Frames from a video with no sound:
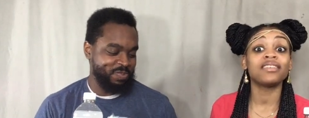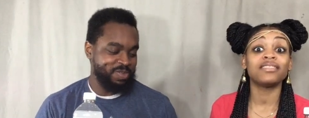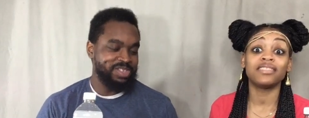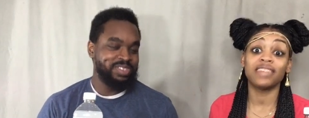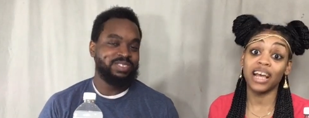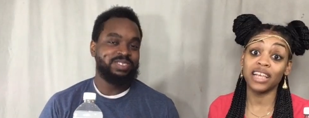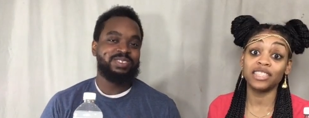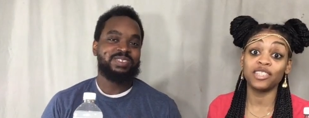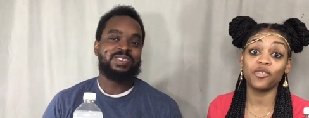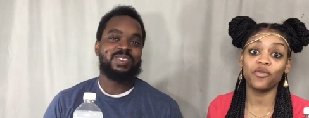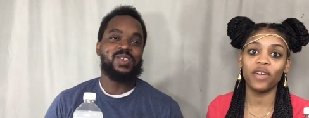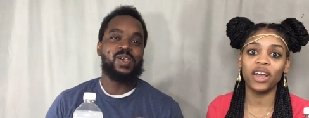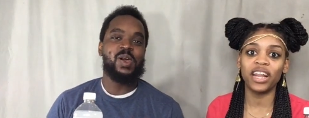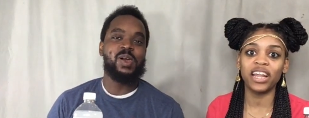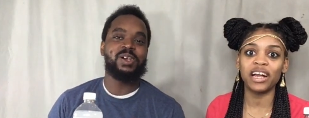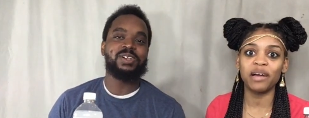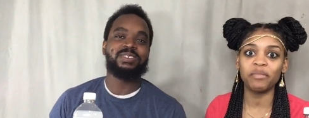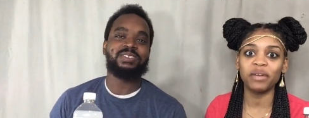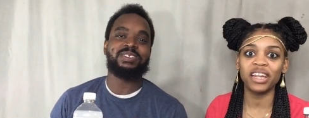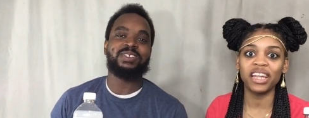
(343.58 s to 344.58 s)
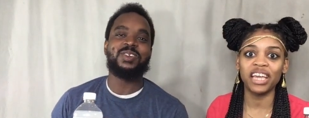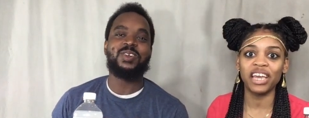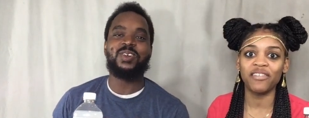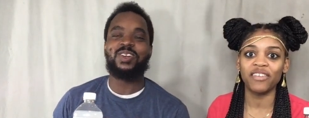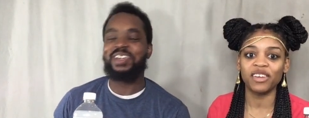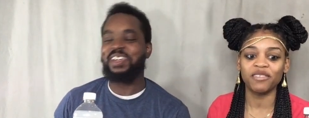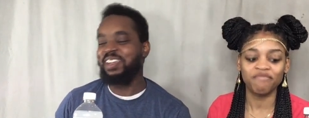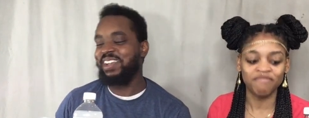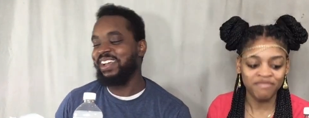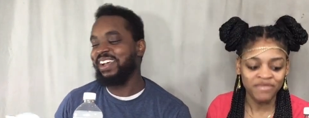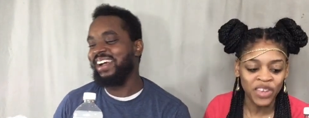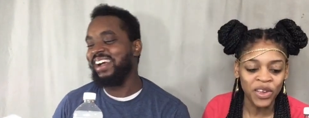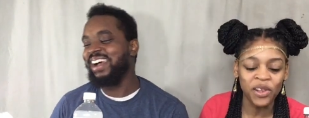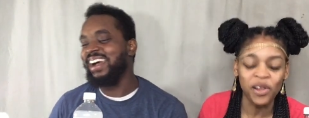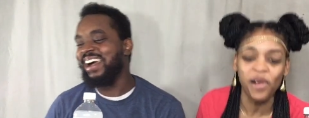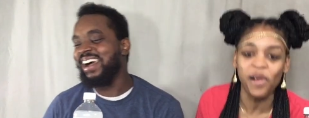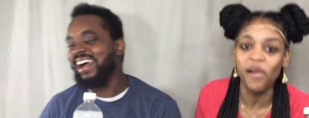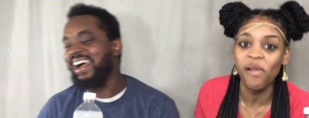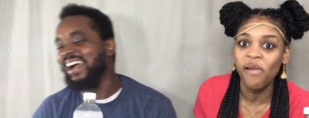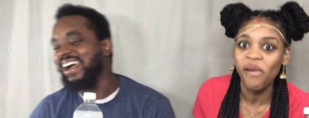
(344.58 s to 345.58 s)
Speaker 1: that's the rating I'm going to give
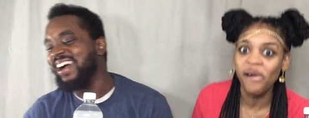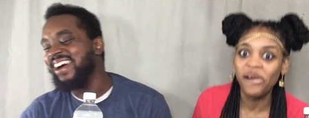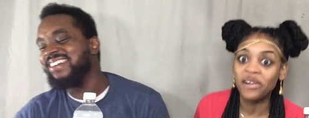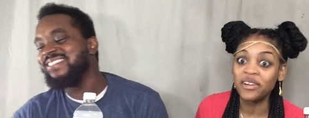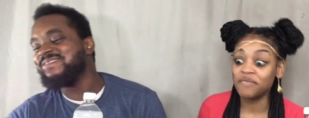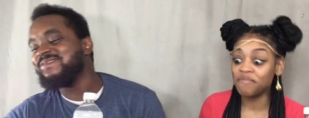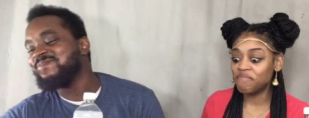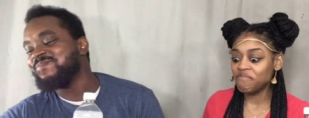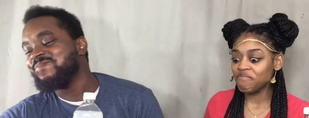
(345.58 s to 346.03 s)
it.